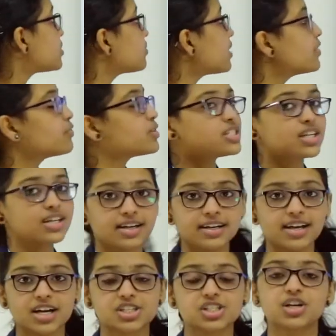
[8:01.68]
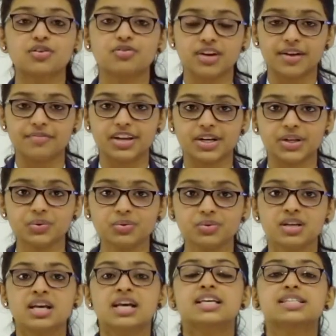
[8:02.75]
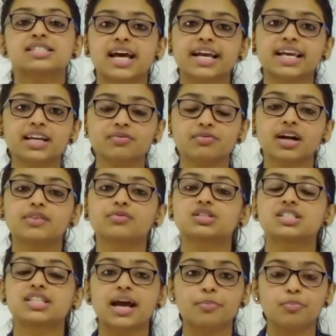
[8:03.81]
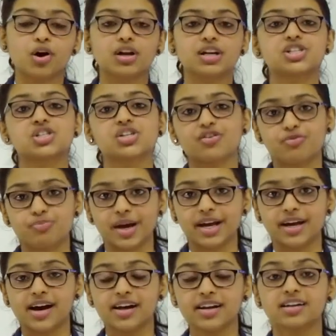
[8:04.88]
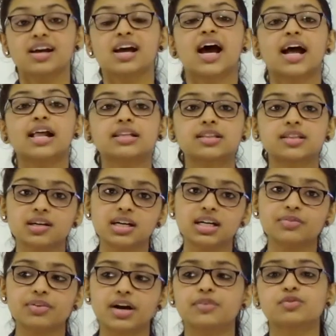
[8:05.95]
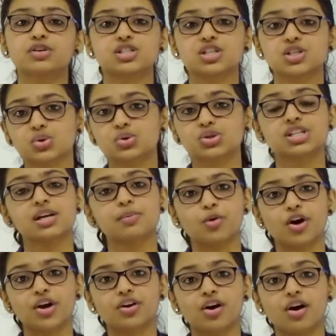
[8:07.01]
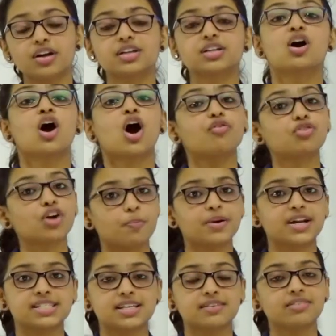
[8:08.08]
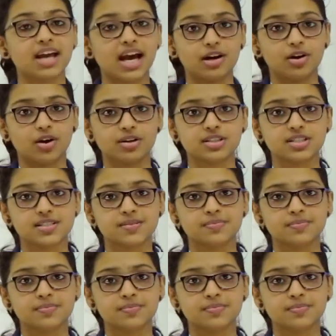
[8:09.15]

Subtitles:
one was the reduction of revenue, second one was the abolition of begar, and the third one was the social boycott of oppressive landlords.